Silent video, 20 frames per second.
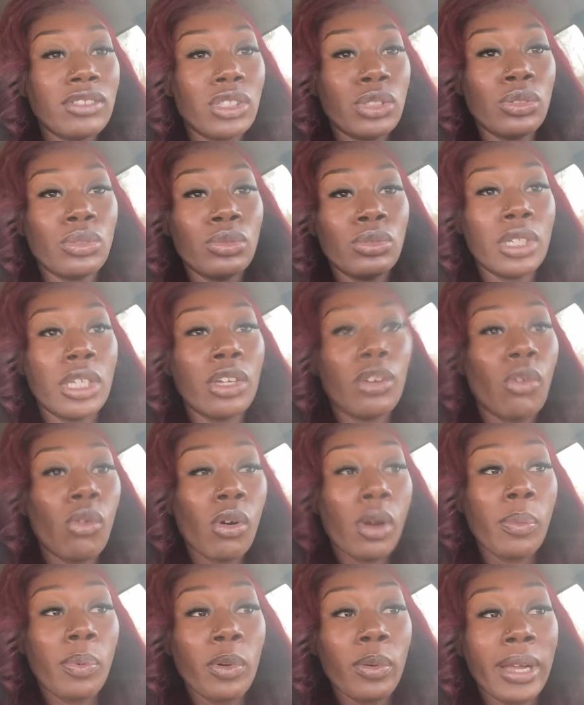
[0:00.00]
to
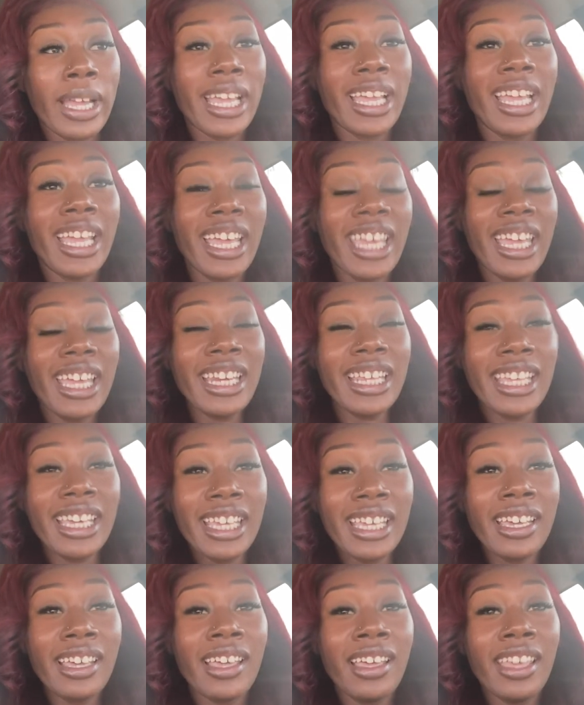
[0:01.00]
incorporate
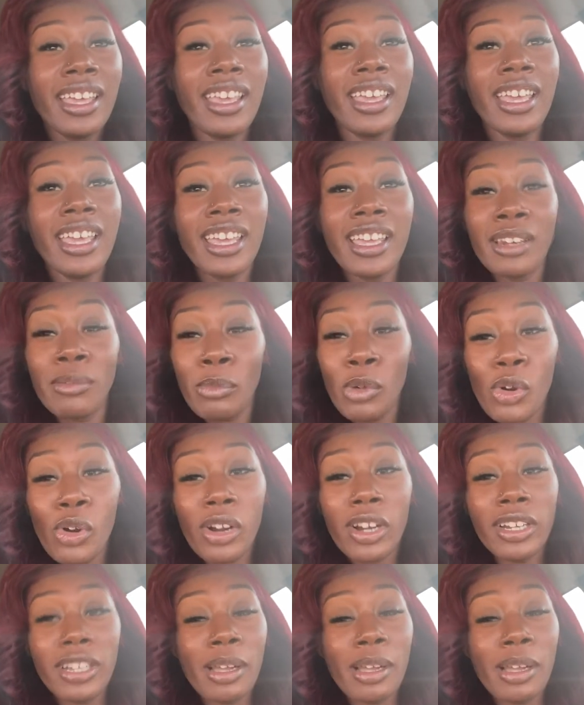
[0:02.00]
eating in more.